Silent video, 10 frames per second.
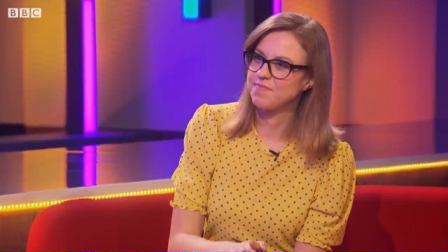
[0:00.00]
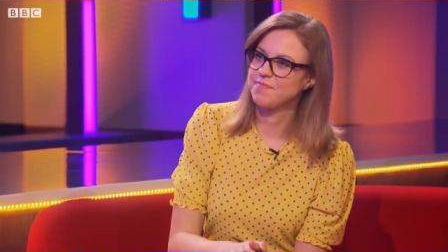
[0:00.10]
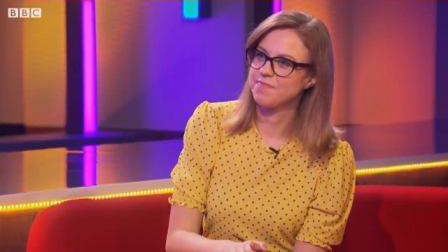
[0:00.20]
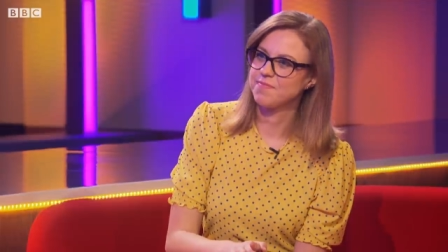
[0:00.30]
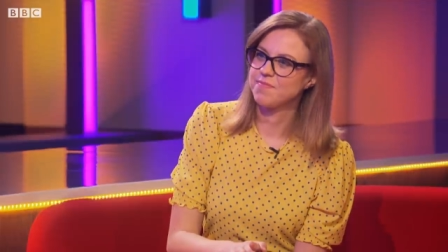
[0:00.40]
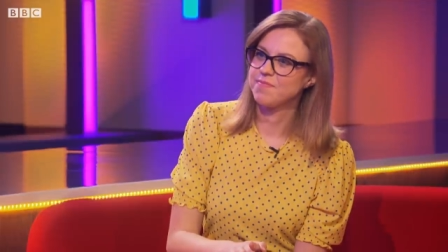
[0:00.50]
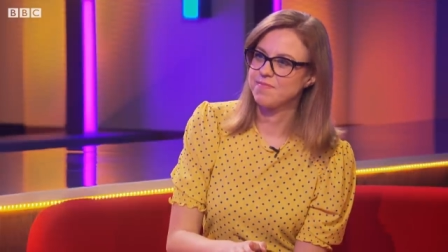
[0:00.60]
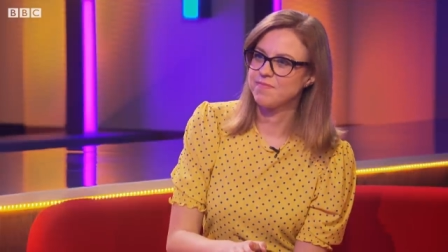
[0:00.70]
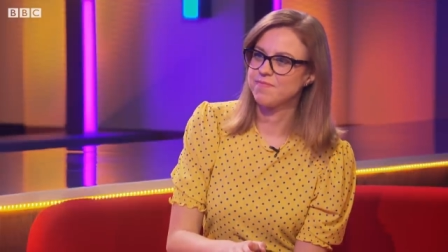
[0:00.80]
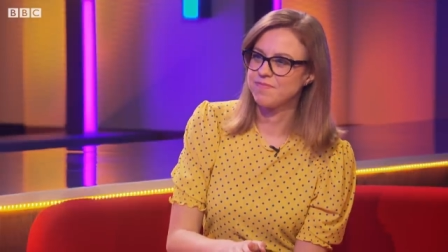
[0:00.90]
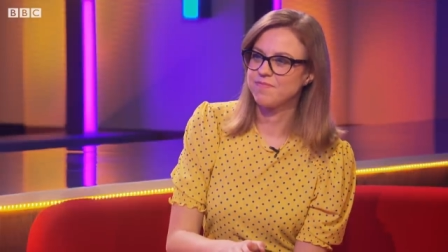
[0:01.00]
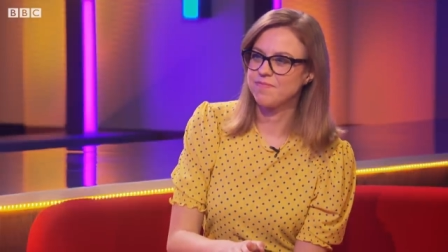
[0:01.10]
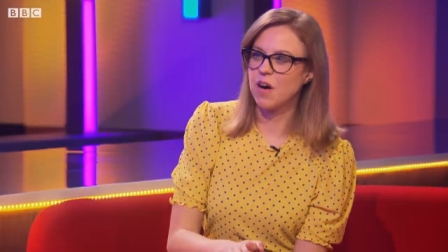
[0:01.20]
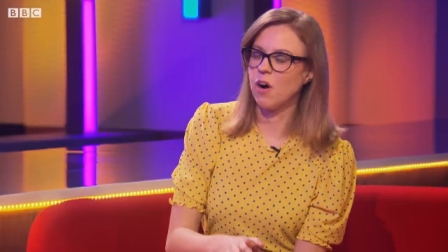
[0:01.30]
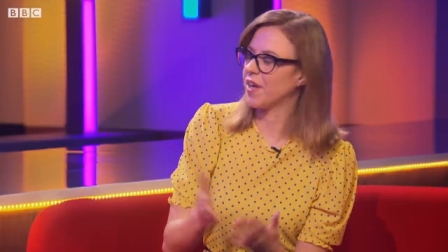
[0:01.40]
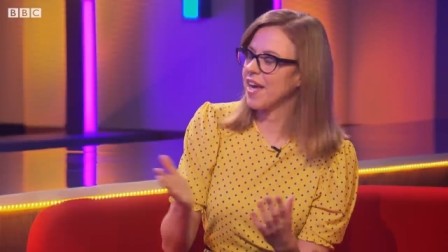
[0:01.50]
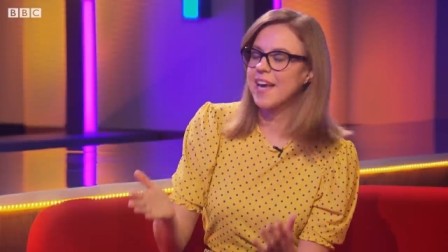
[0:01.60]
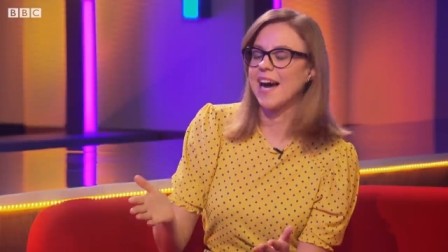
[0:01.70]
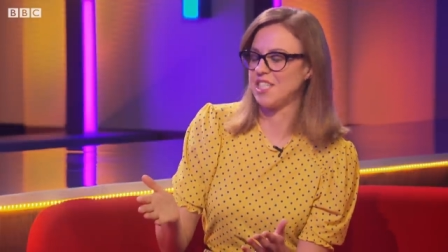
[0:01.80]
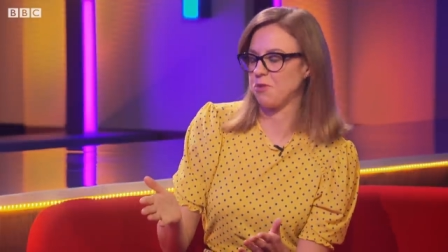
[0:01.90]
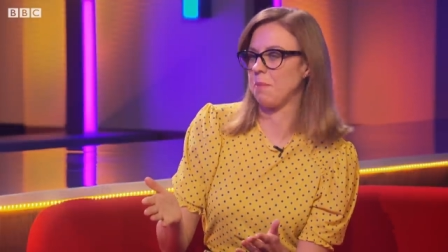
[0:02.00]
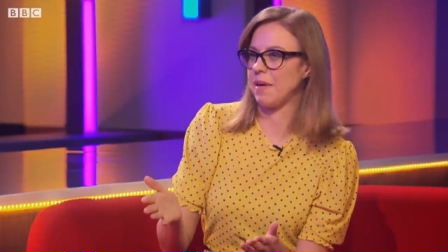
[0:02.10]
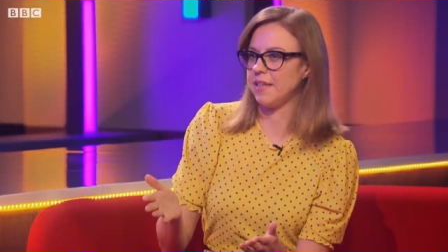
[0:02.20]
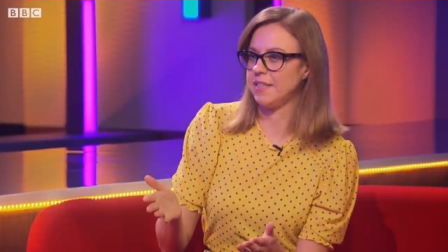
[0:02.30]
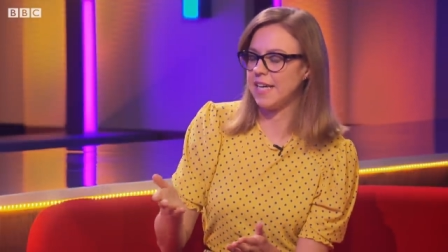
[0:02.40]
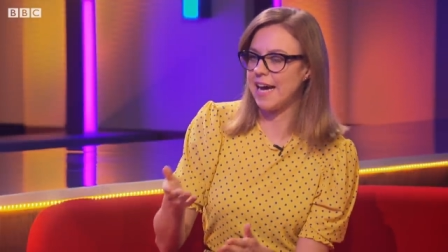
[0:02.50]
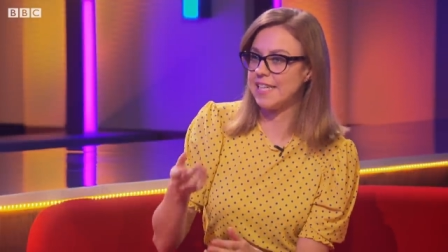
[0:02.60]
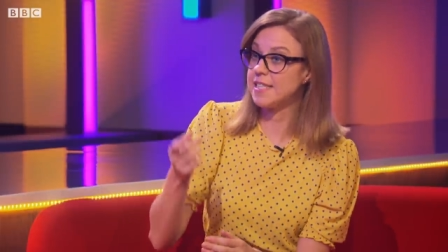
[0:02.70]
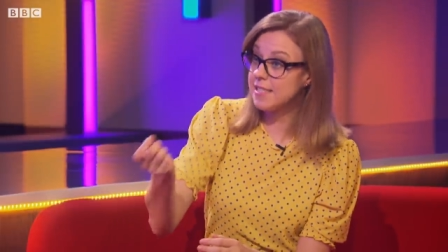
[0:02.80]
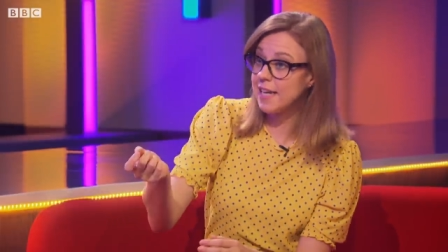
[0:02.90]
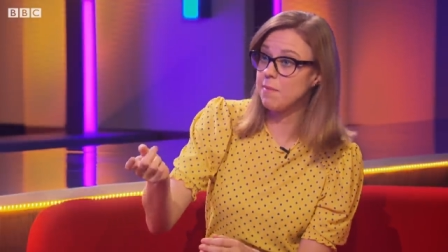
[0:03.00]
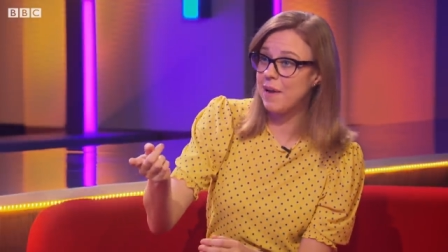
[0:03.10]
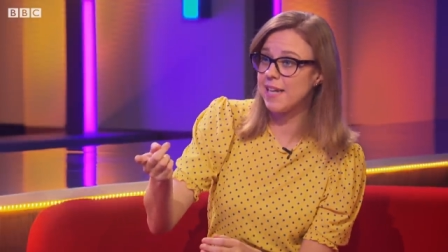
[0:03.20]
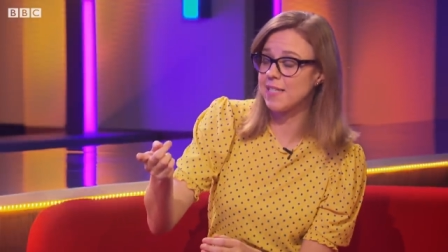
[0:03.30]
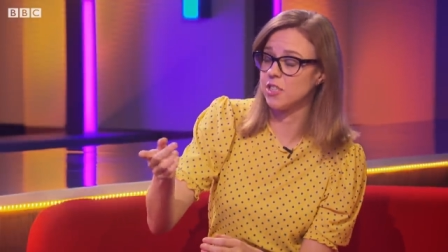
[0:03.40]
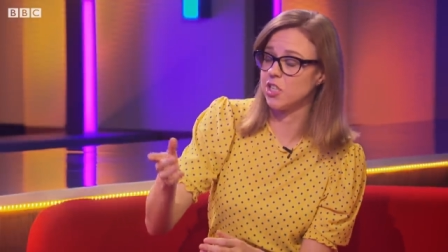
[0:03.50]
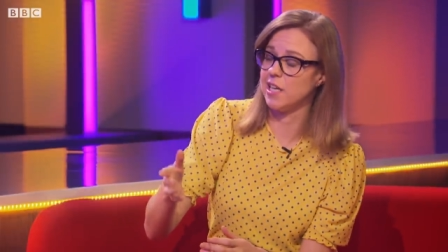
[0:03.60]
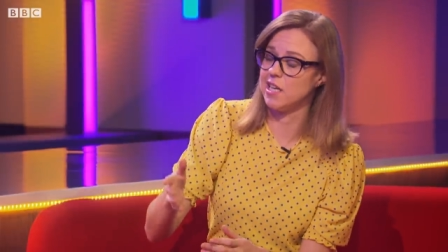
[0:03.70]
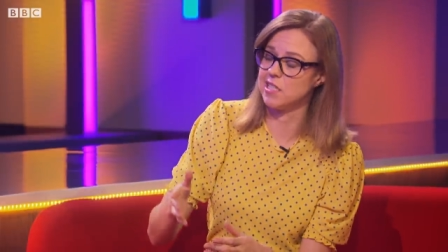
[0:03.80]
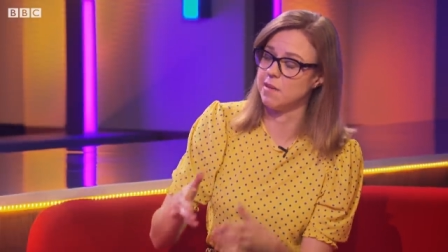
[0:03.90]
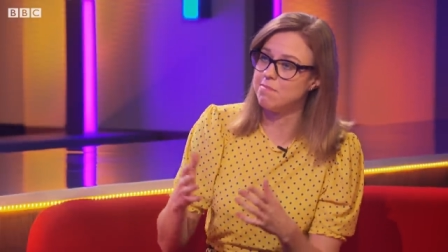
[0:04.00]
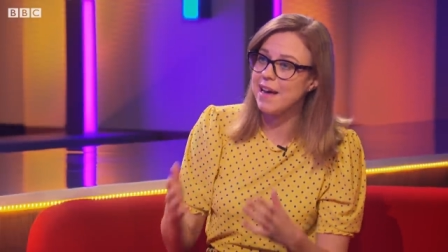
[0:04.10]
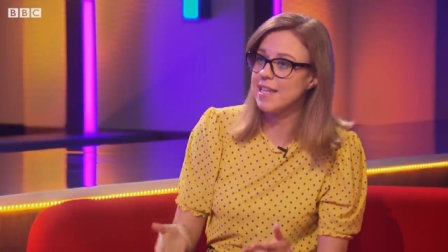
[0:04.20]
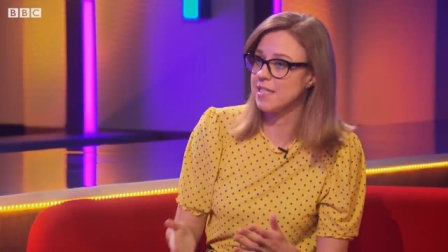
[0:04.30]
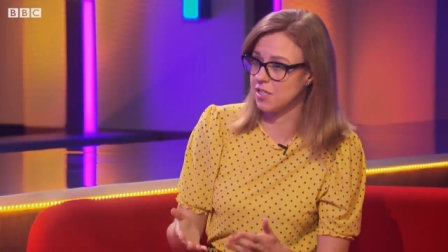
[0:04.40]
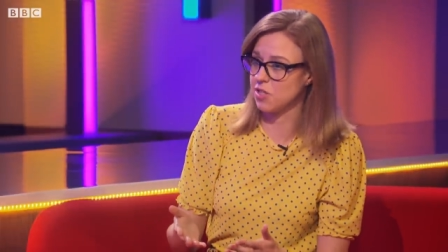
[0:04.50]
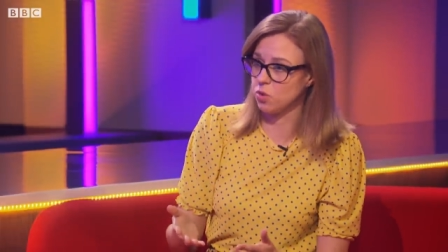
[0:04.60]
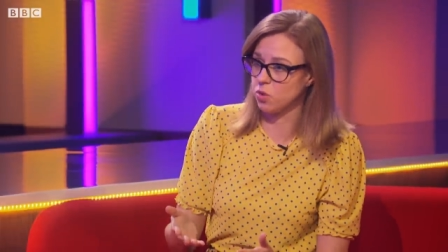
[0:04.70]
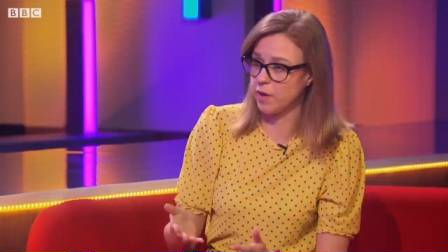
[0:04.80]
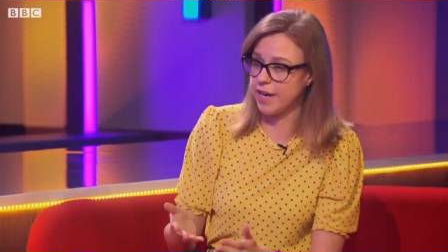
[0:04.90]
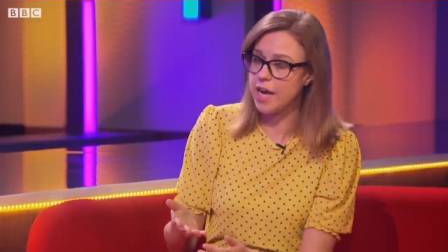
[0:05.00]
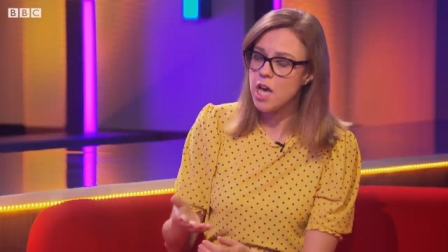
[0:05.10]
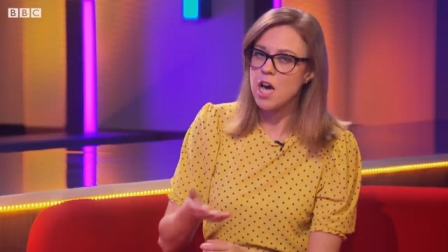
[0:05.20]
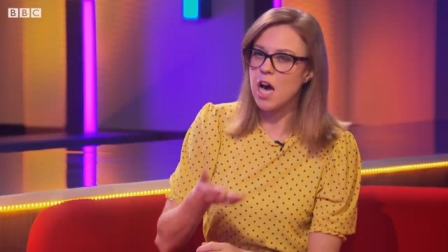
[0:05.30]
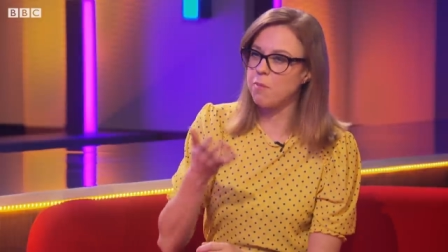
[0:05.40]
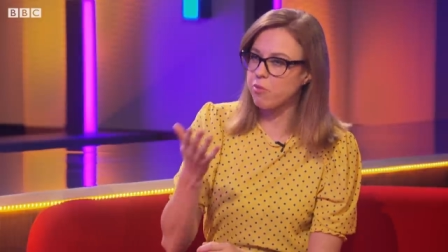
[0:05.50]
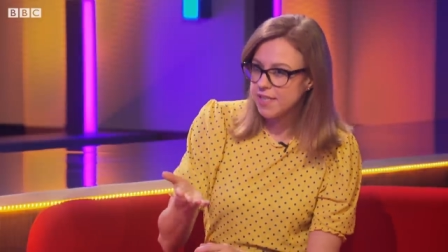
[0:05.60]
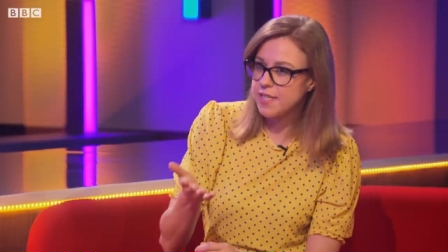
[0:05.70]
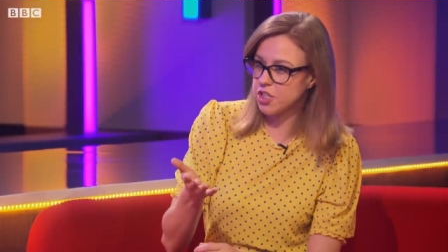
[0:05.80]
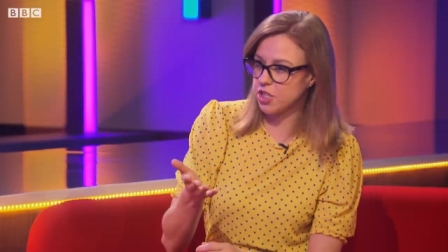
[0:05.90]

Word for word: I mean, brilliant women. Oh, kick-ass women. Yeah, Cecilia Payne's actually is an amazing story. A British